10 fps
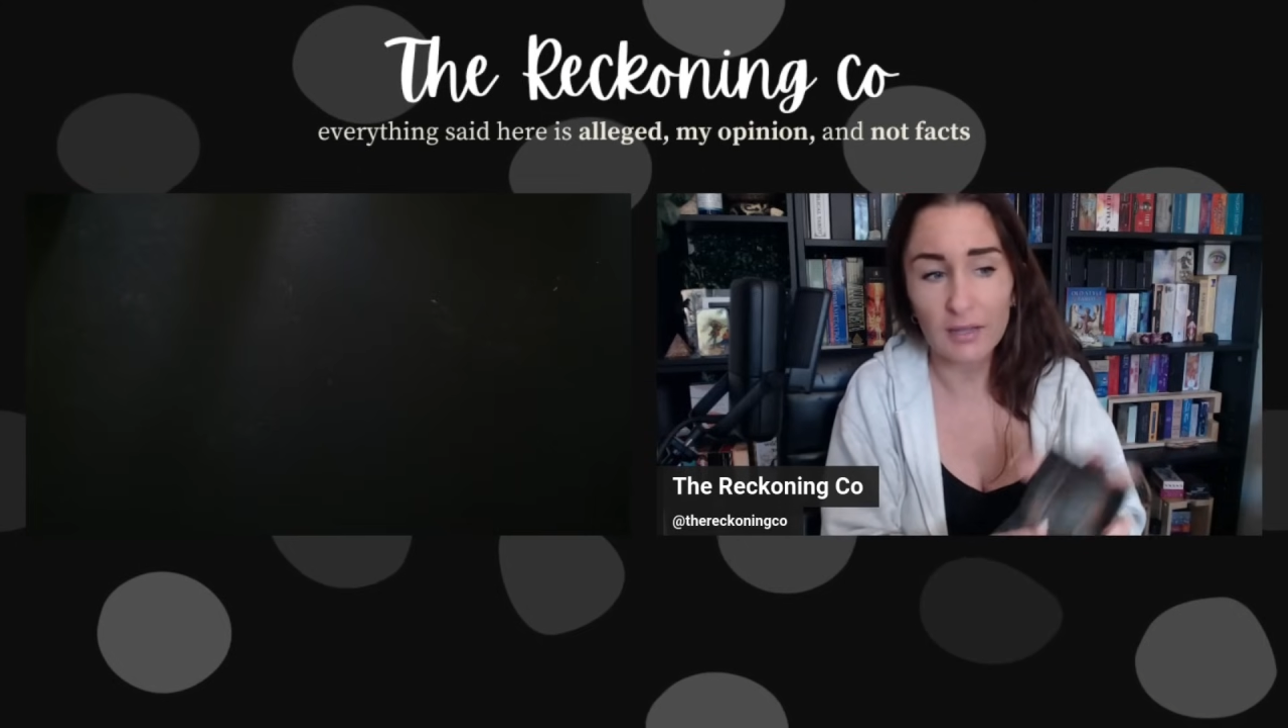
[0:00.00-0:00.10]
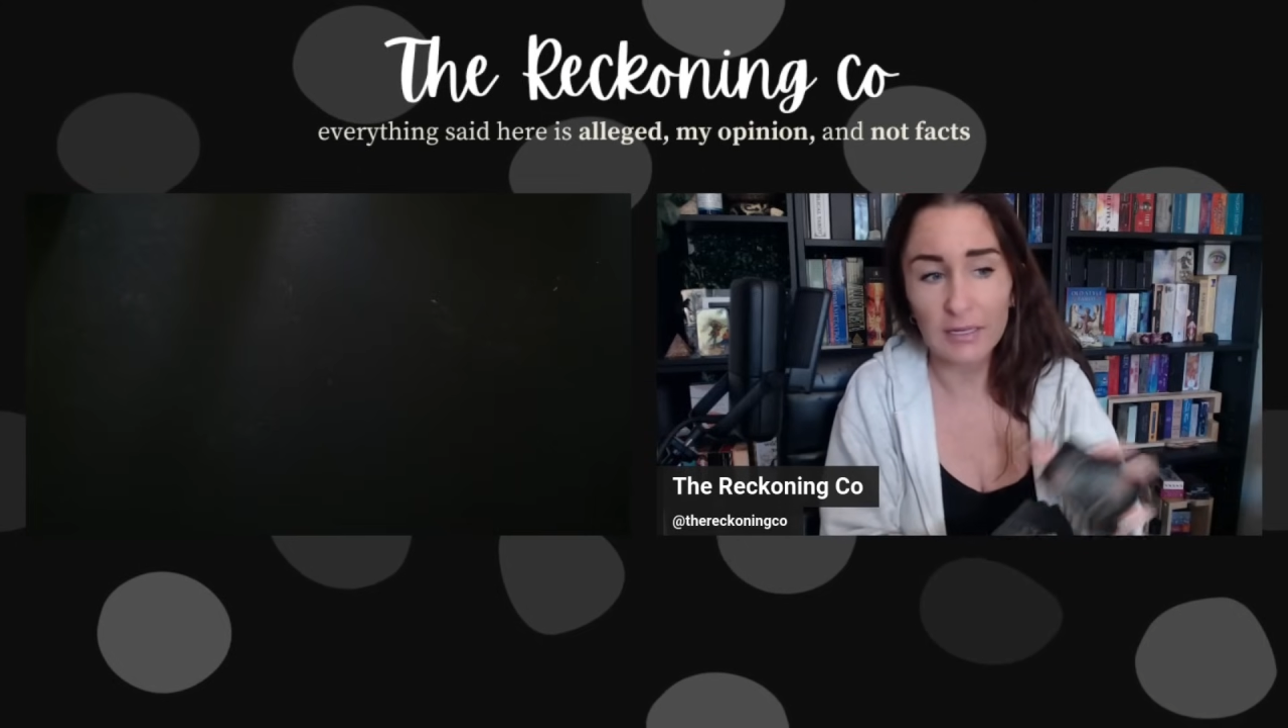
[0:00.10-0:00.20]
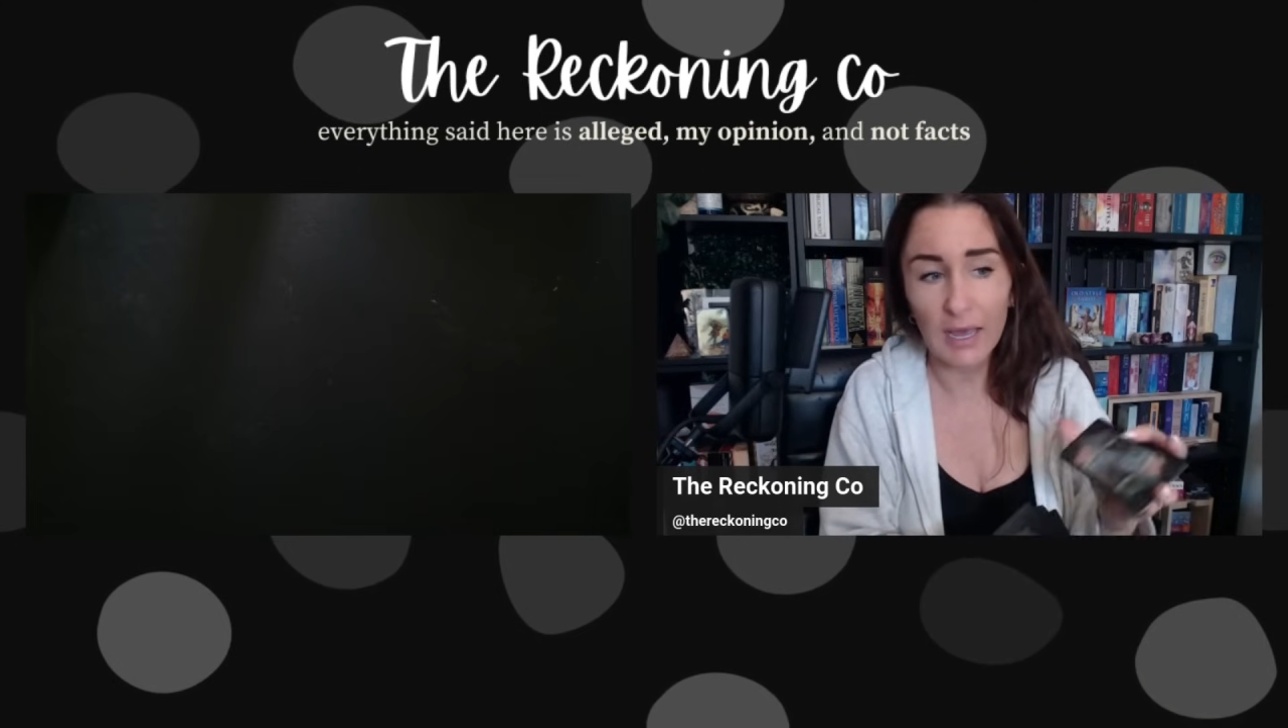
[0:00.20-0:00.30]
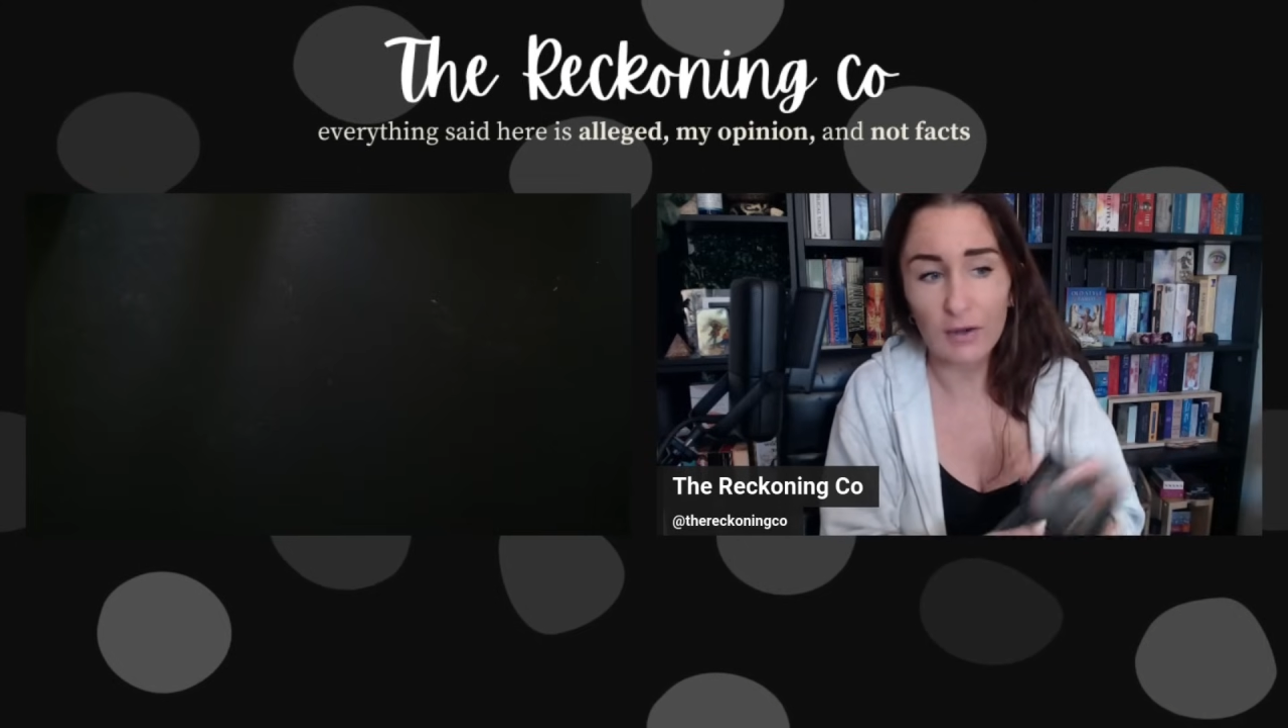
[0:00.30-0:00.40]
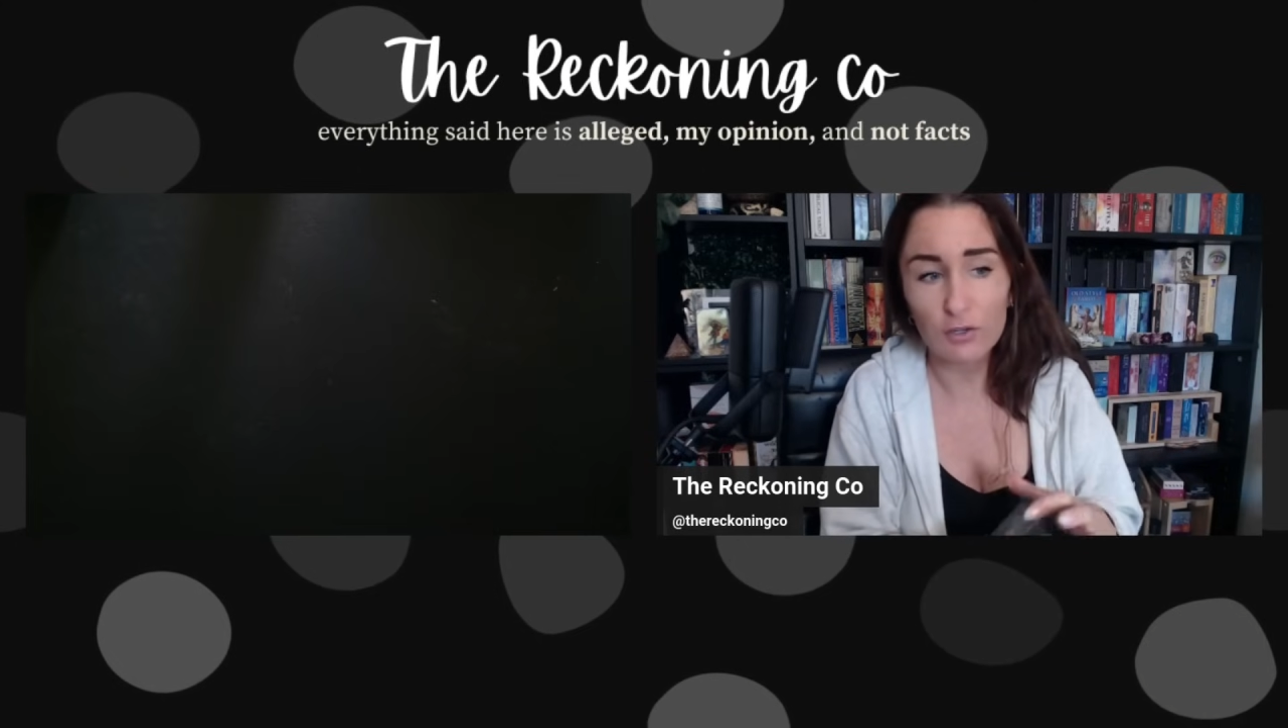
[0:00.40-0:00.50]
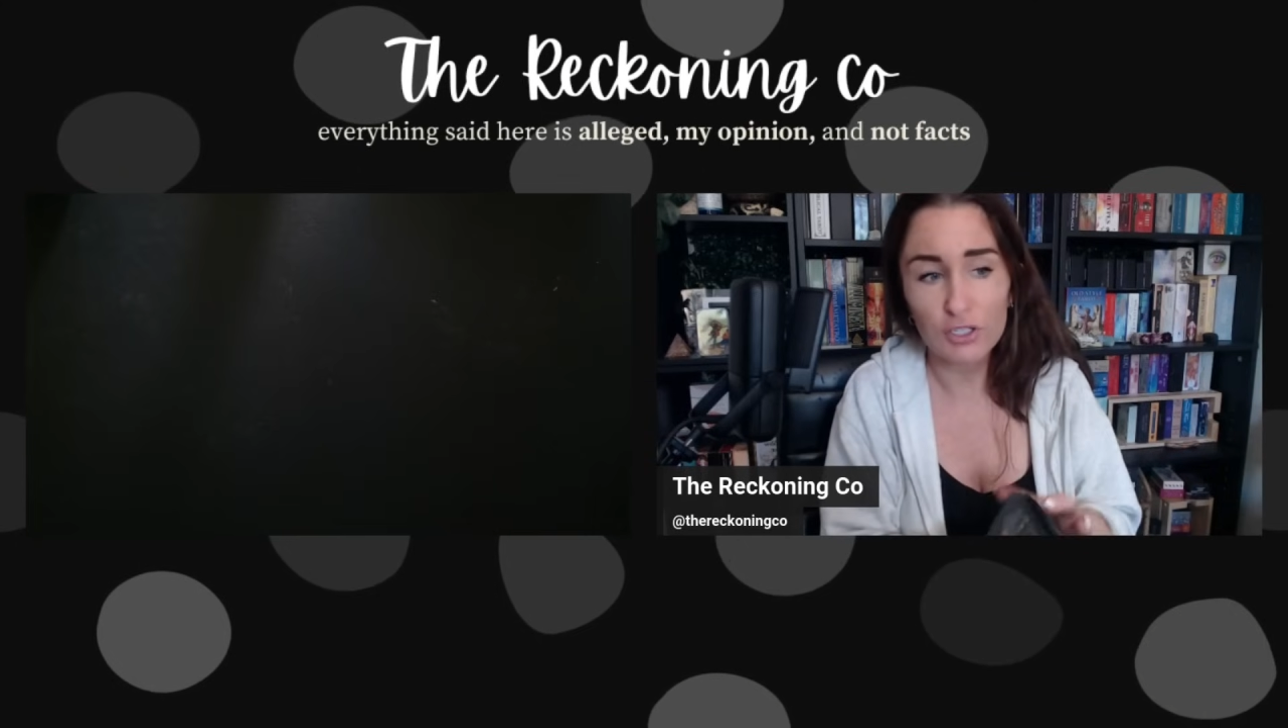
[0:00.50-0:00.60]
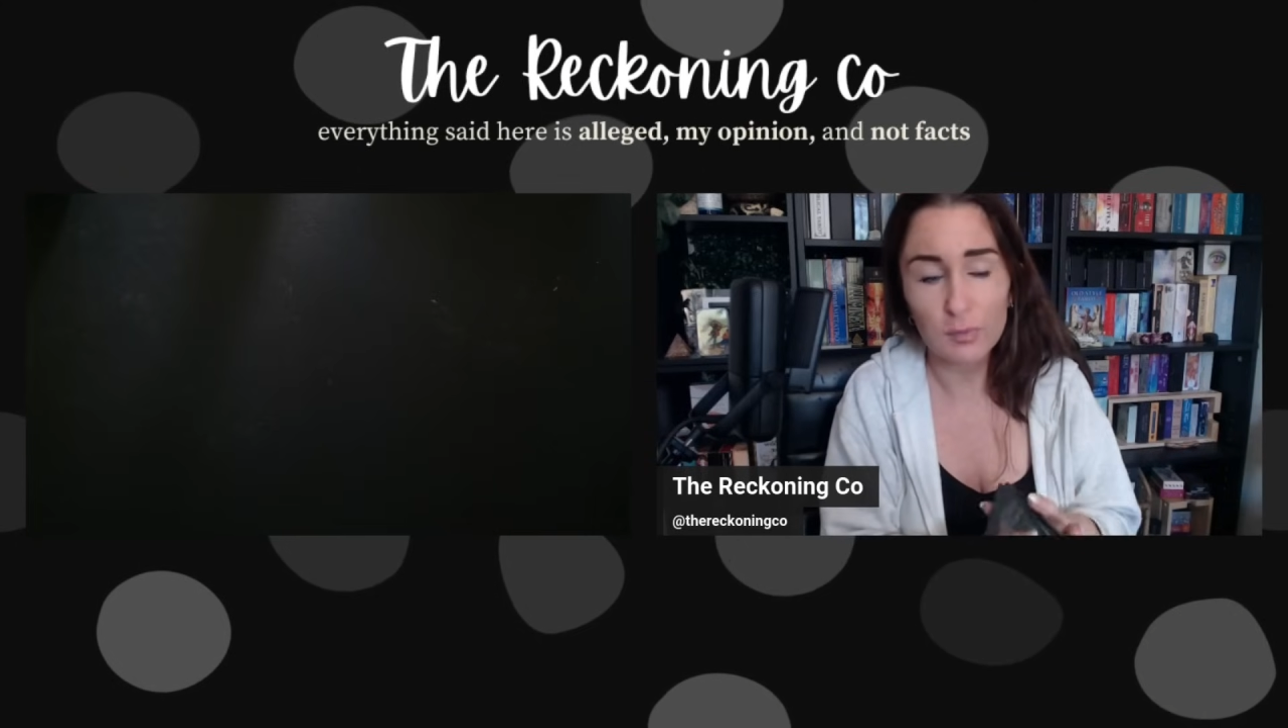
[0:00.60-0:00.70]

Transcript: and the energy